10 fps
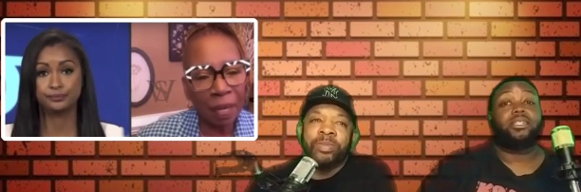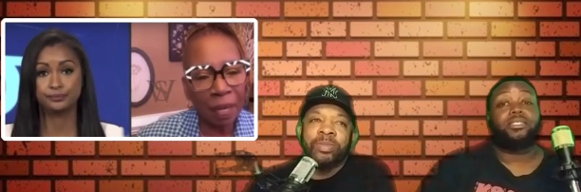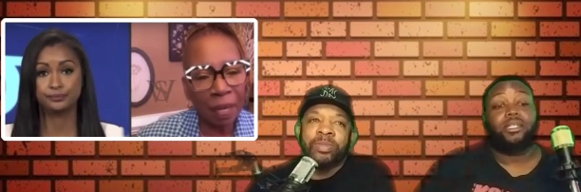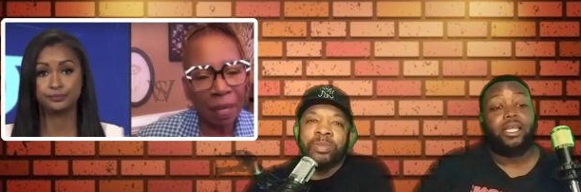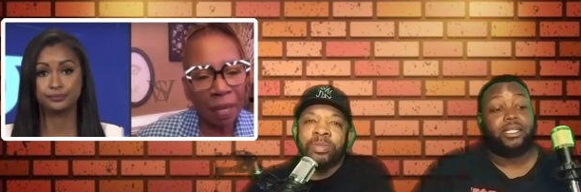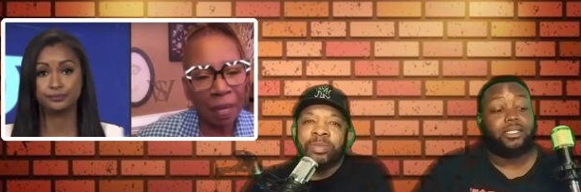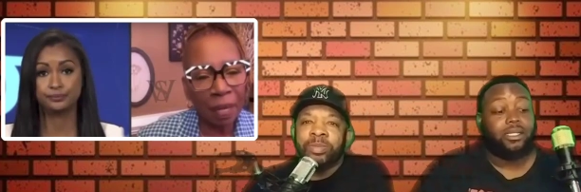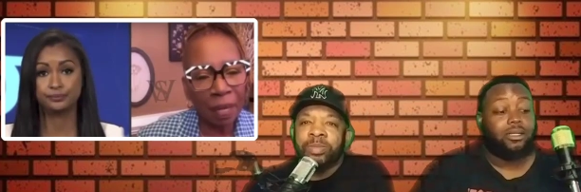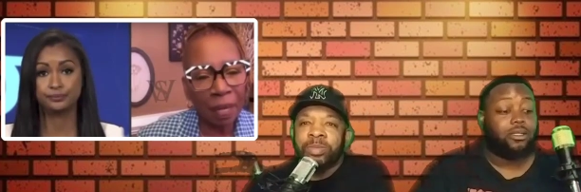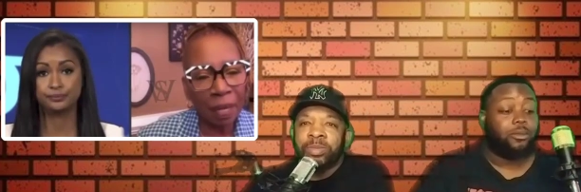Speaker 1: out to the
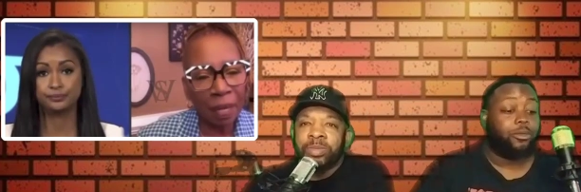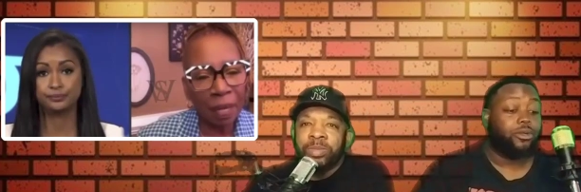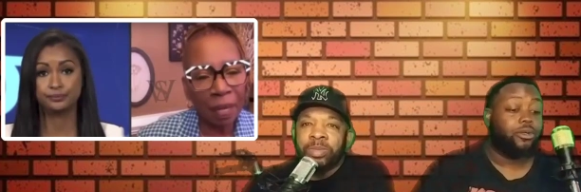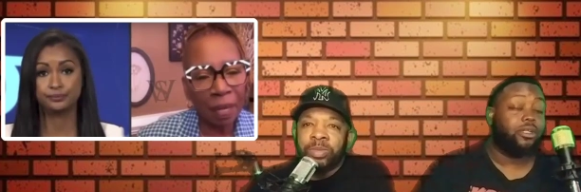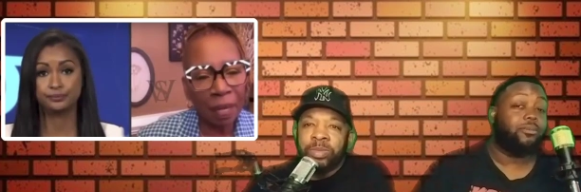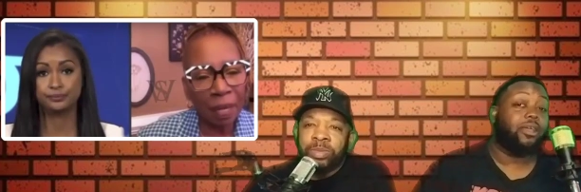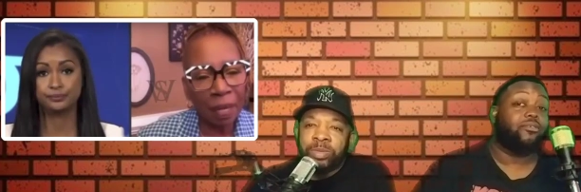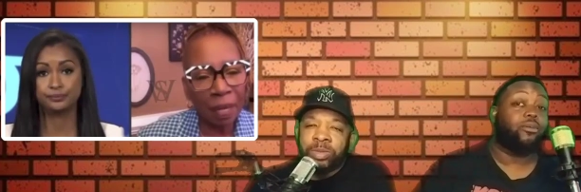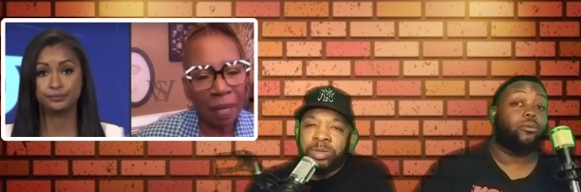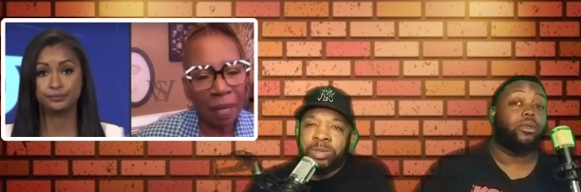Latino community
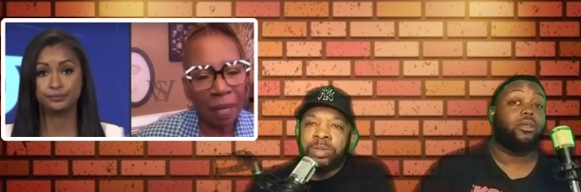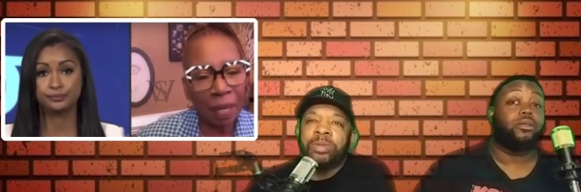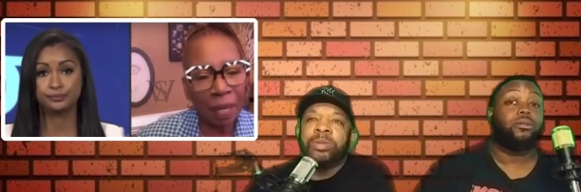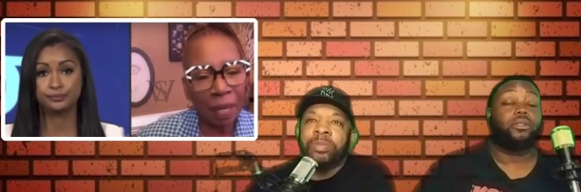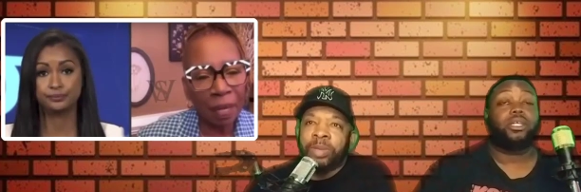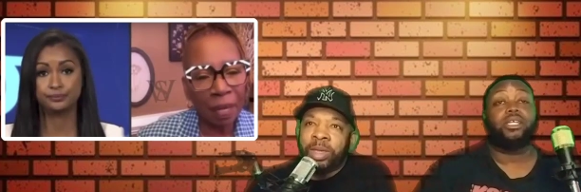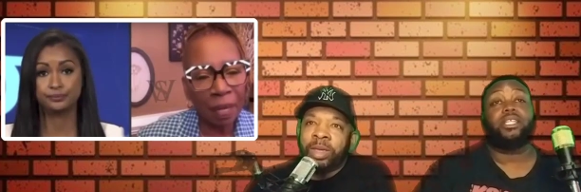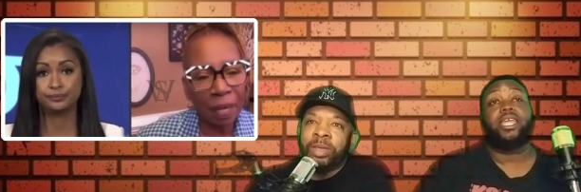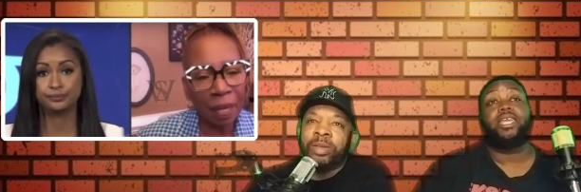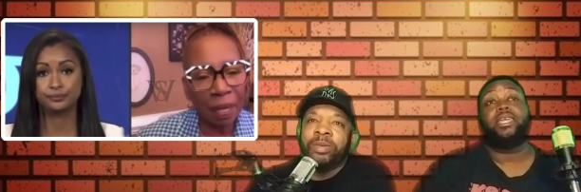for real,
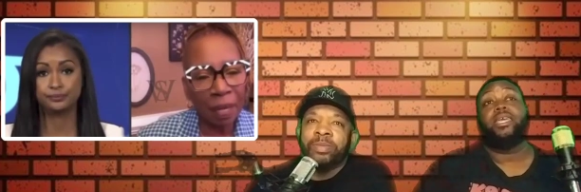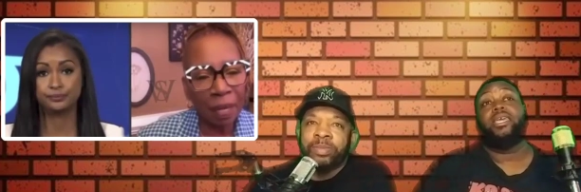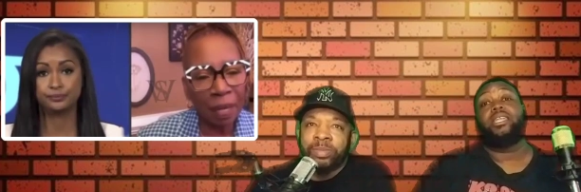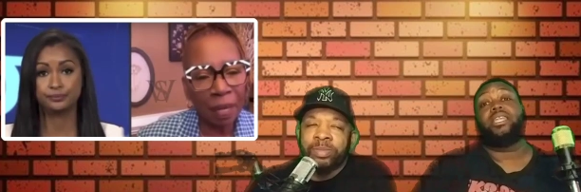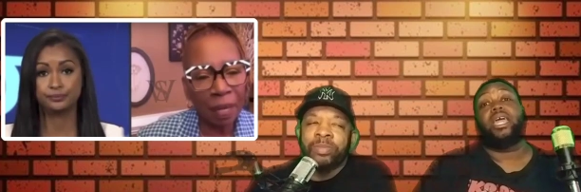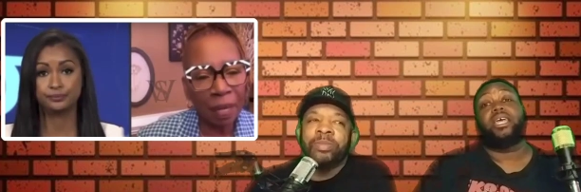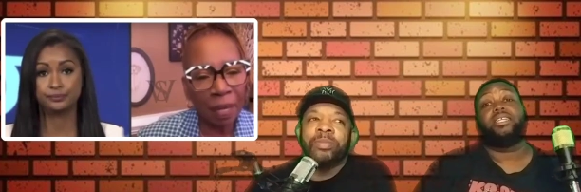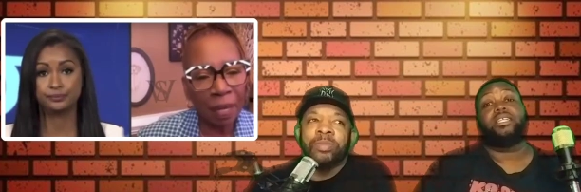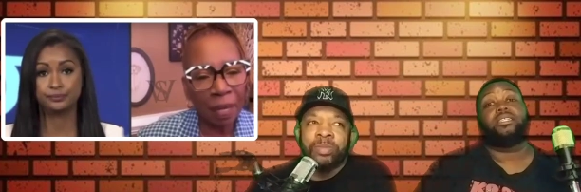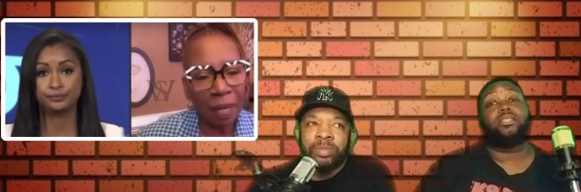because they
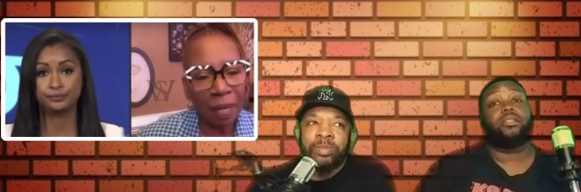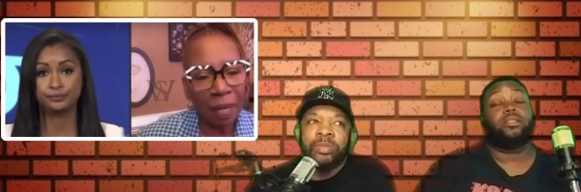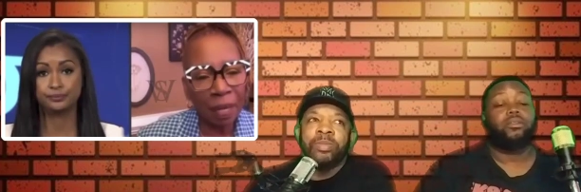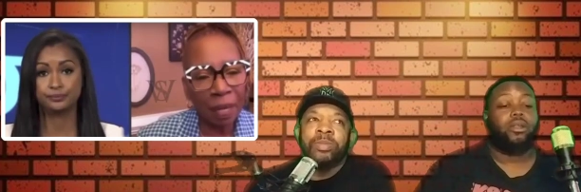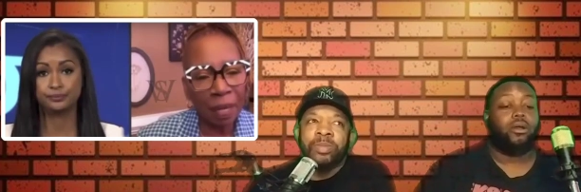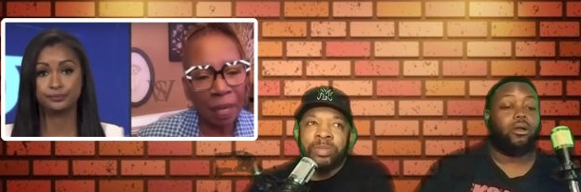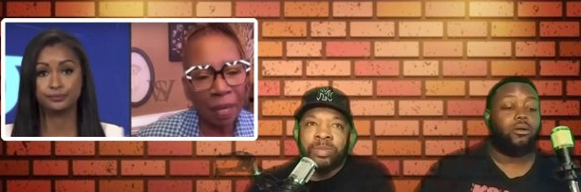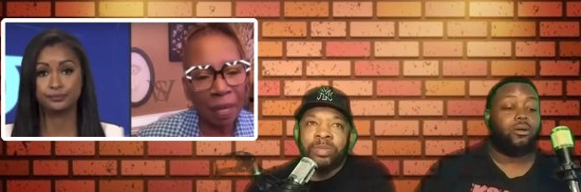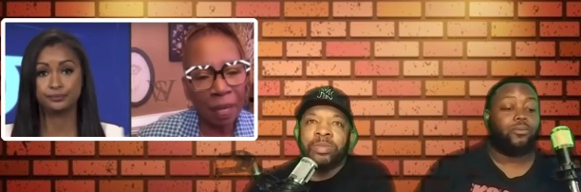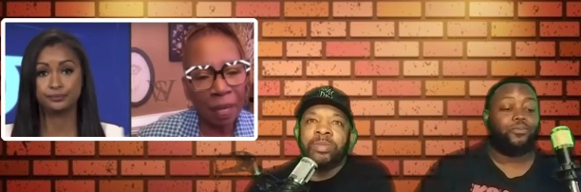that you know
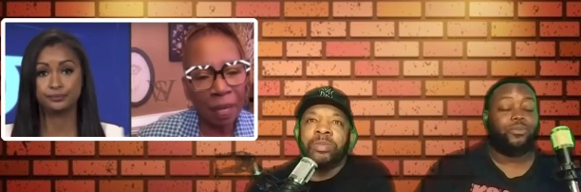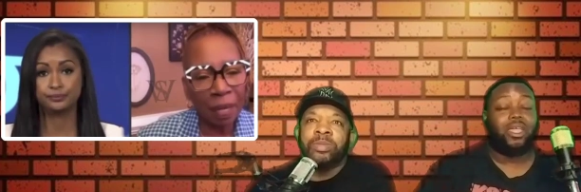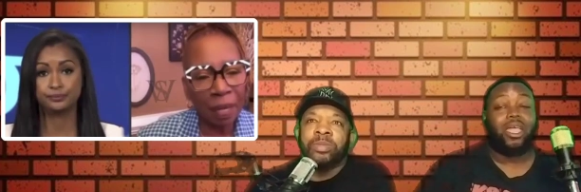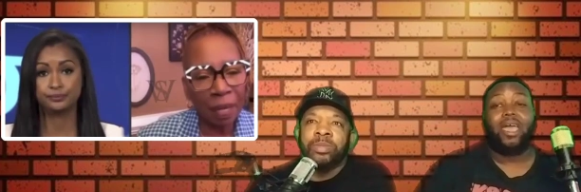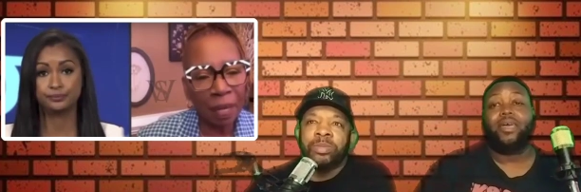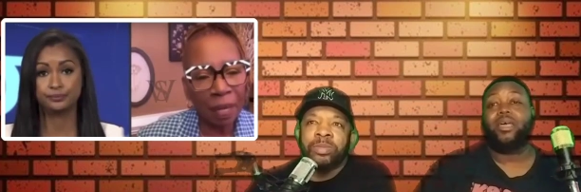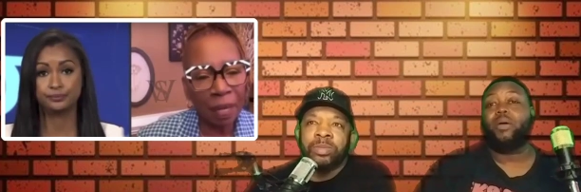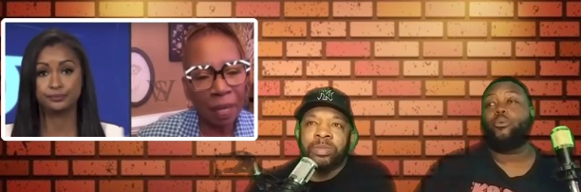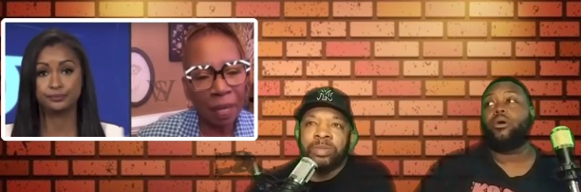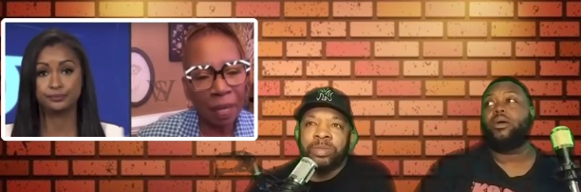Oh, I,
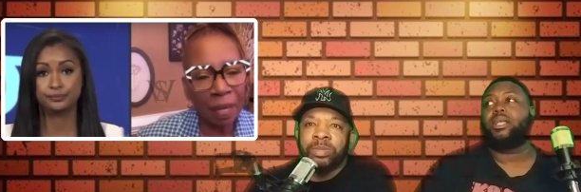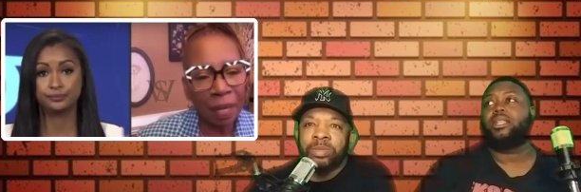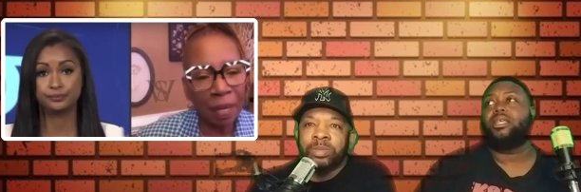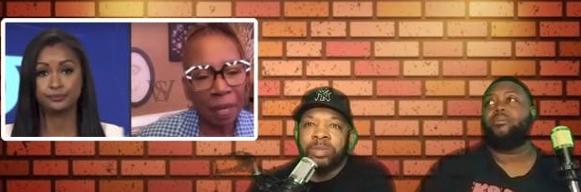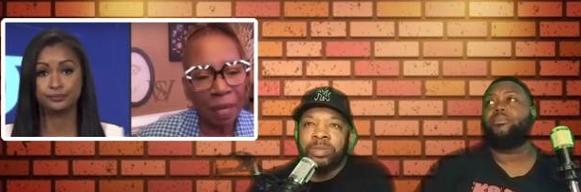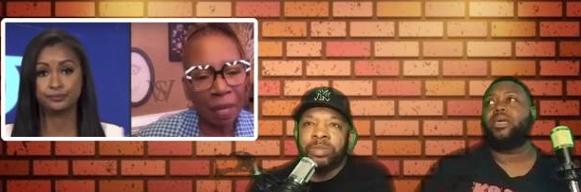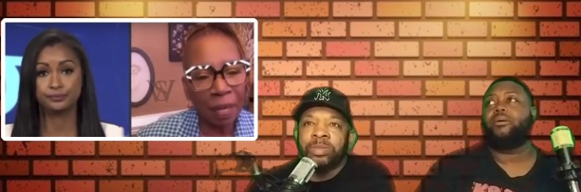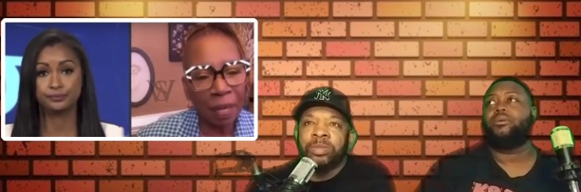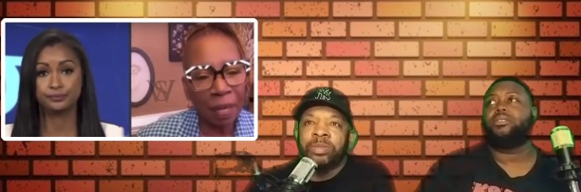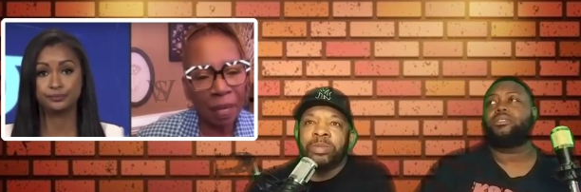that one clip
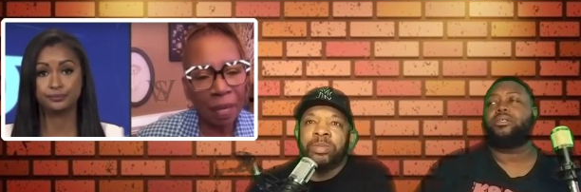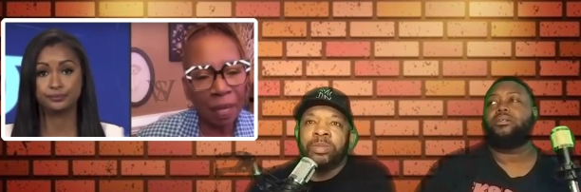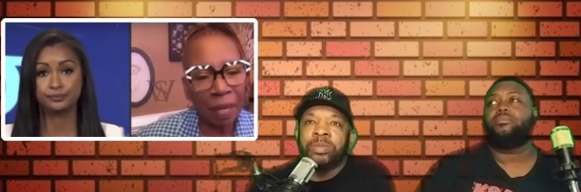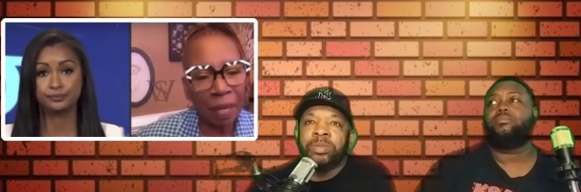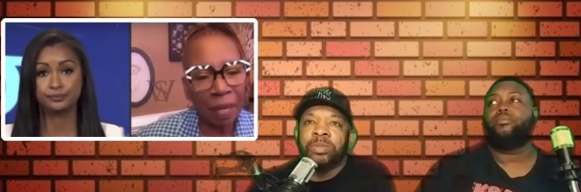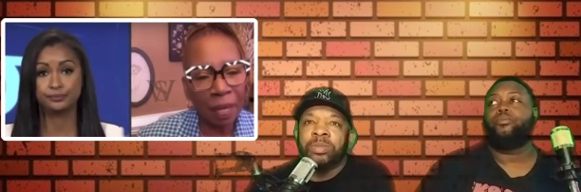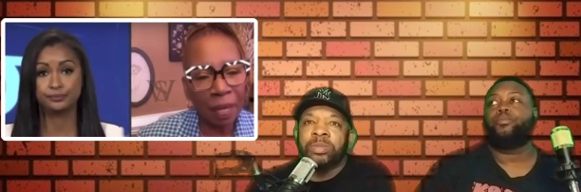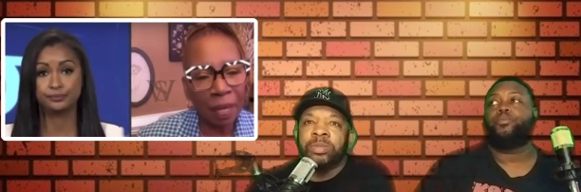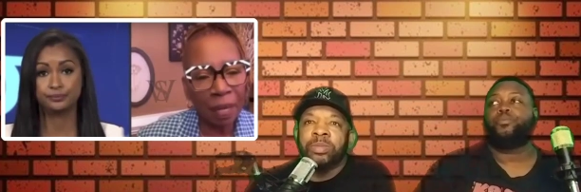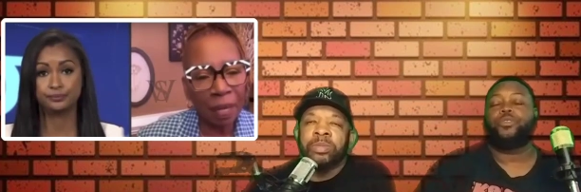that was um,
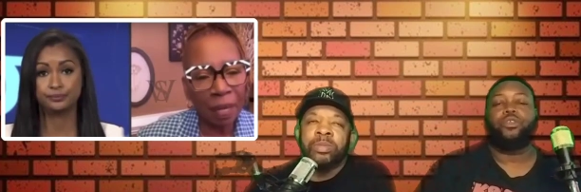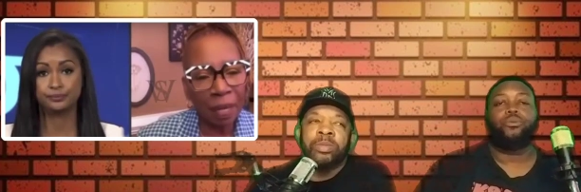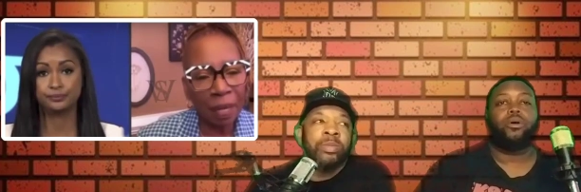there's